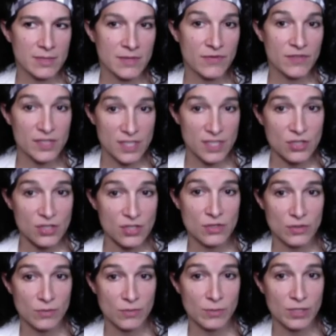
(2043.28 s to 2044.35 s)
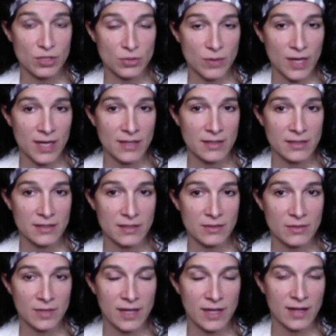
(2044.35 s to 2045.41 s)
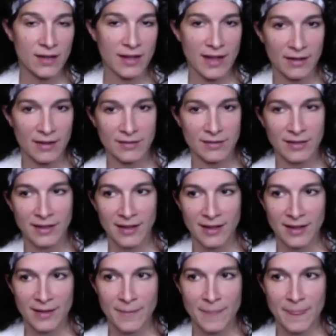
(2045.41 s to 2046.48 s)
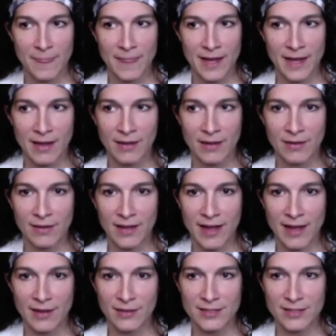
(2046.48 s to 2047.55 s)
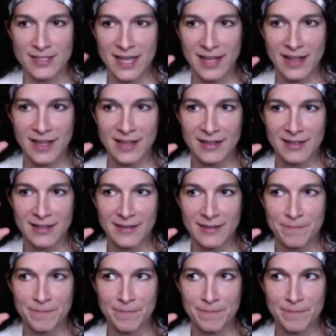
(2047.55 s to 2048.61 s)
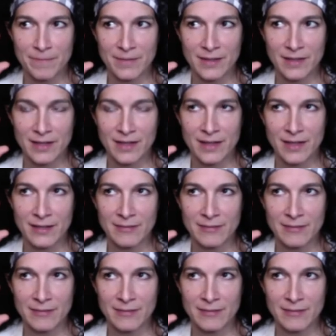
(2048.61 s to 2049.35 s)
physicians who've been trained to, and I'll say that, I